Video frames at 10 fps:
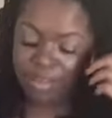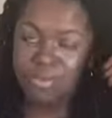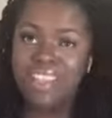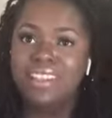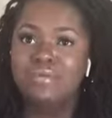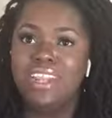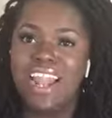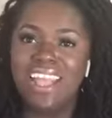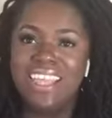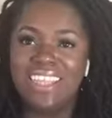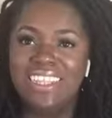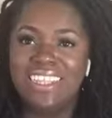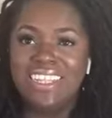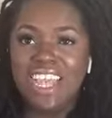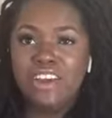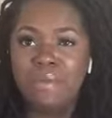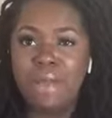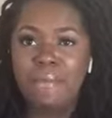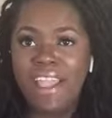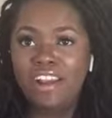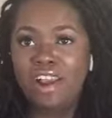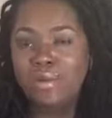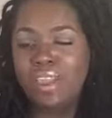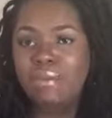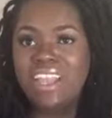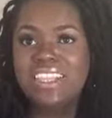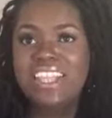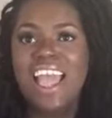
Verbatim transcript: that's something I can easily decorate my background with because